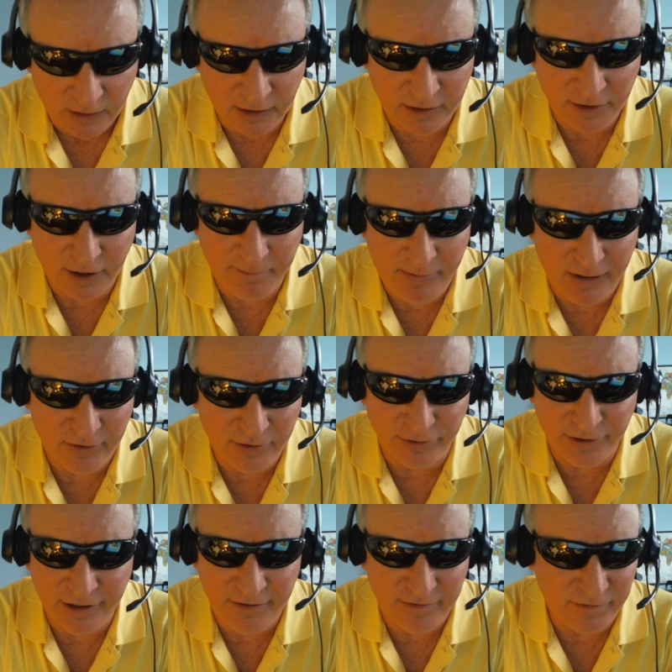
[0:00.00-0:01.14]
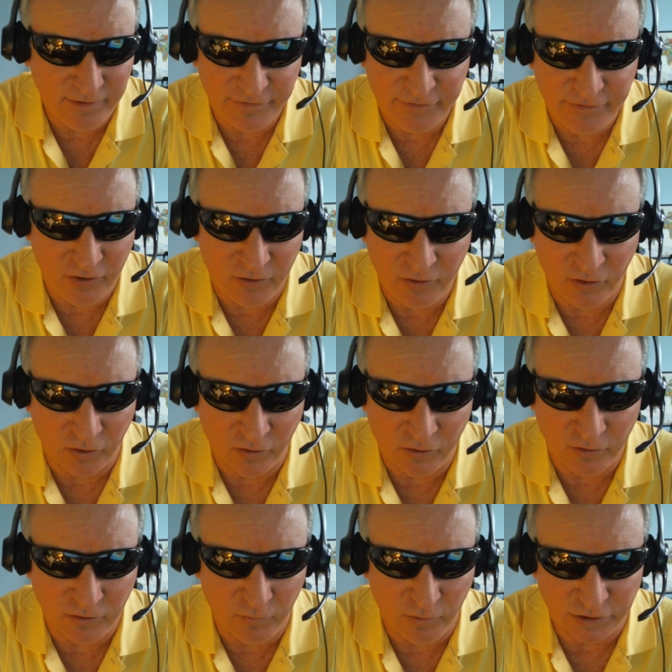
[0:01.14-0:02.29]
Apparently, this young
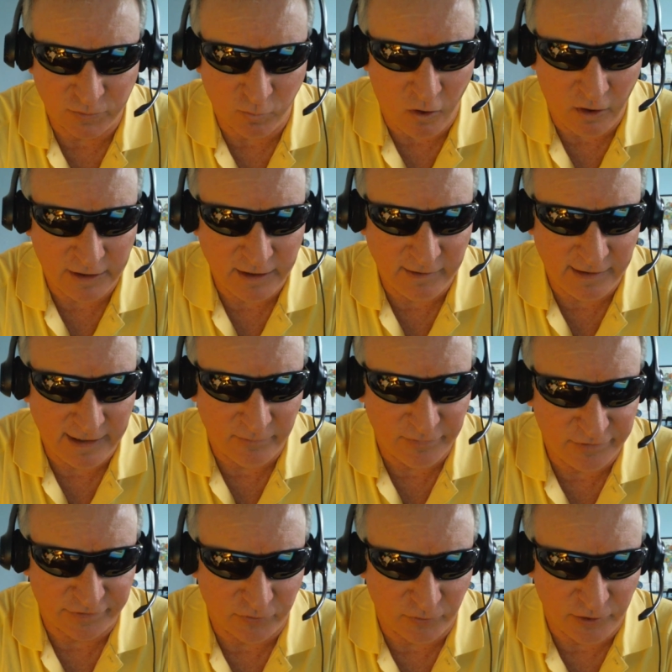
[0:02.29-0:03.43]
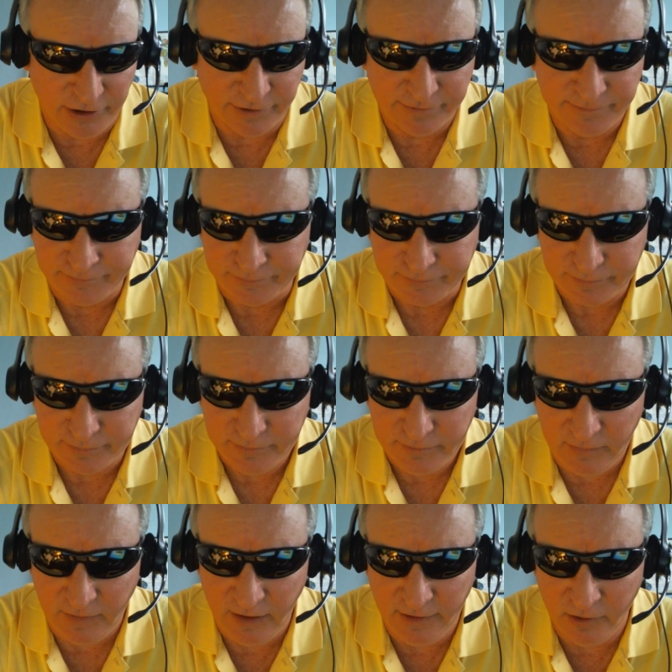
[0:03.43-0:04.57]
girl was walking down the street,
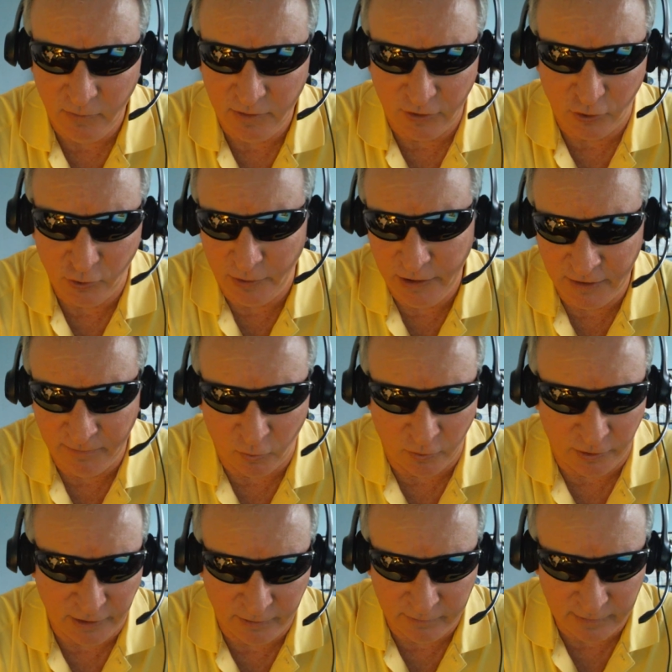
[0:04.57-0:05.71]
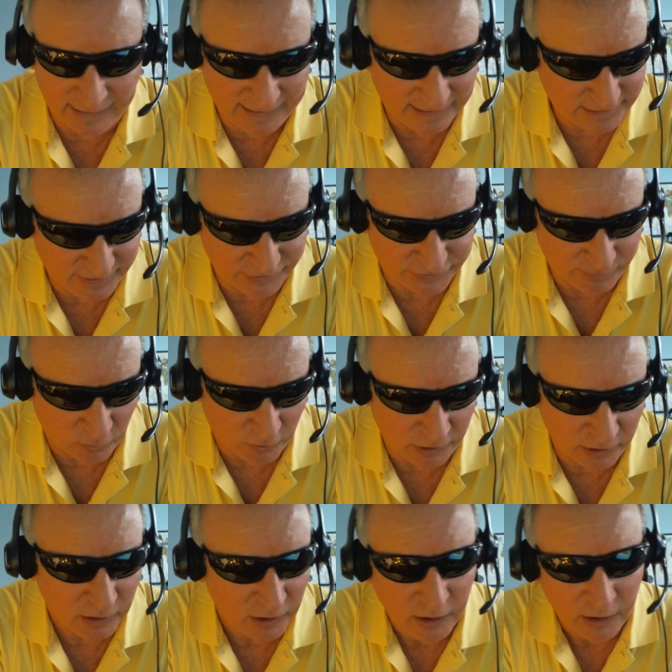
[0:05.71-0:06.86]
and there were early in the morning, I guess this
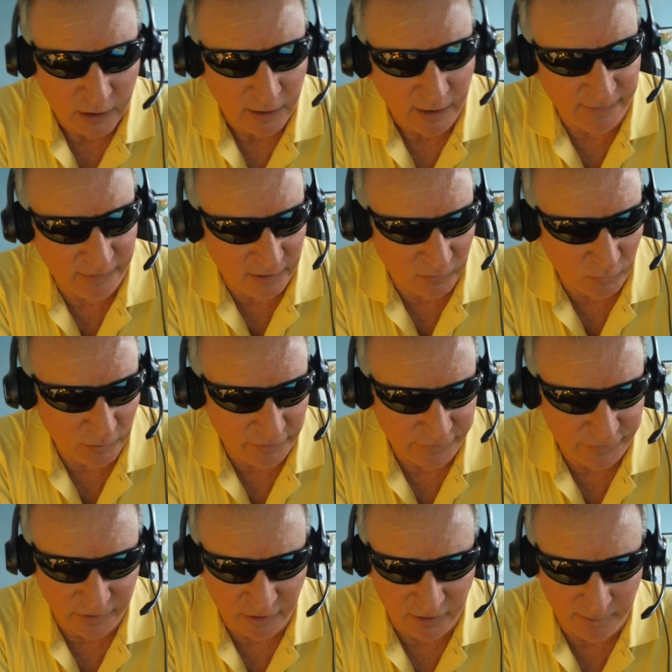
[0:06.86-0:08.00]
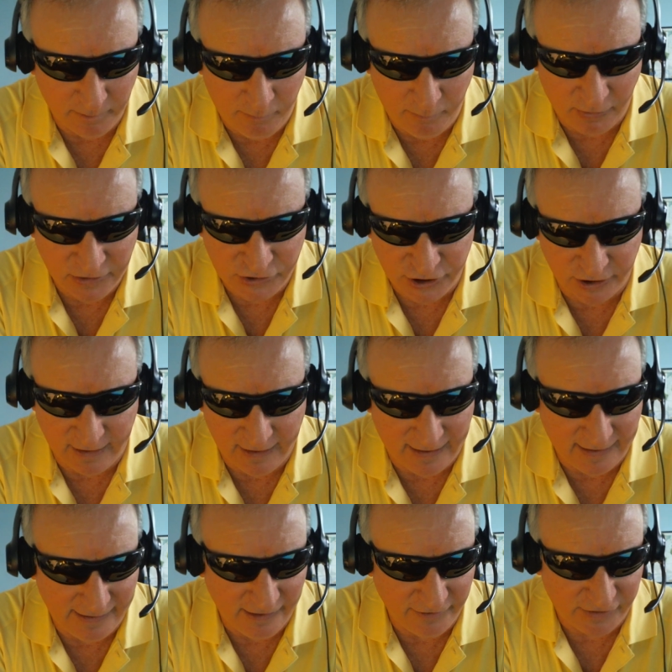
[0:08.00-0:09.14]
morning, and there was a bunch of
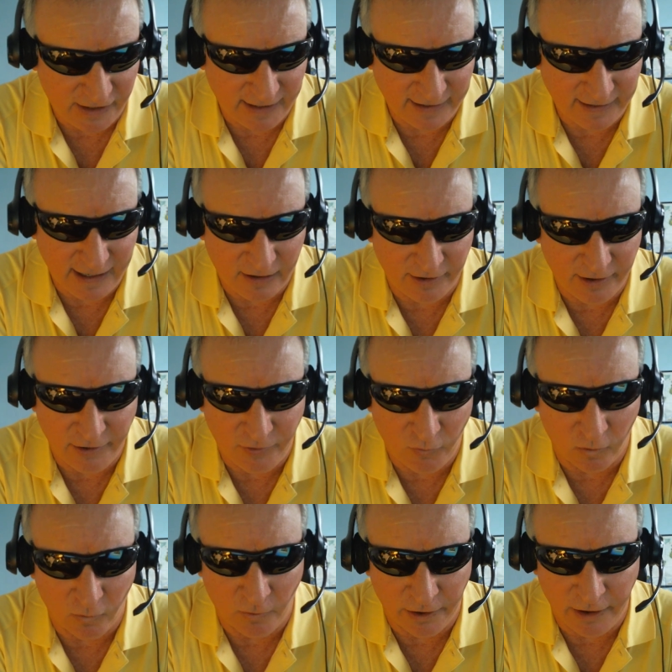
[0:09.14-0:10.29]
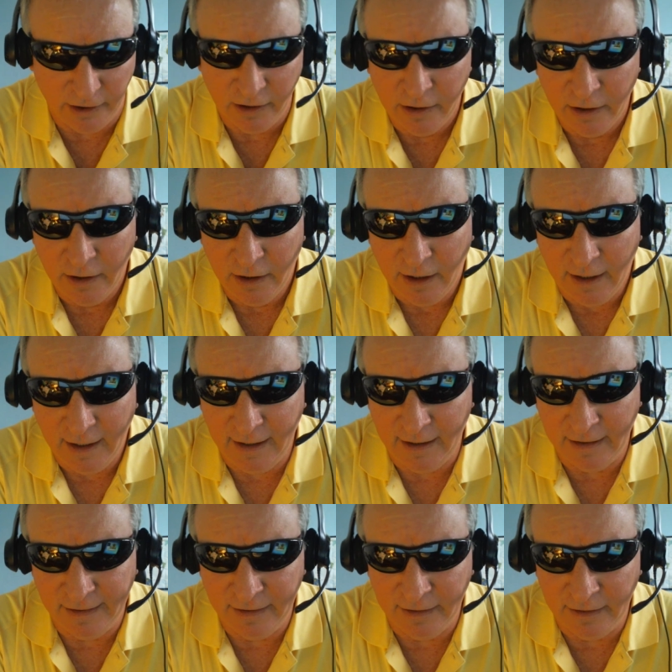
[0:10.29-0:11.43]
guys hanging out in a doorway,
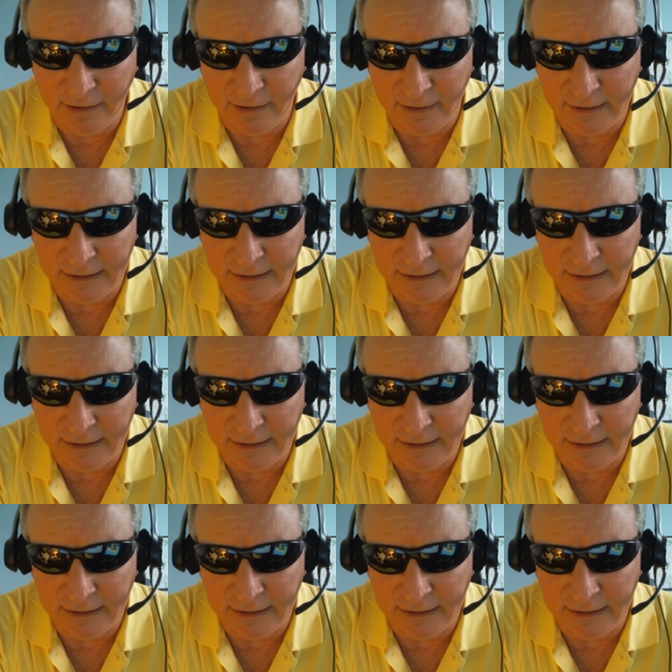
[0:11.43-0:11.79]
and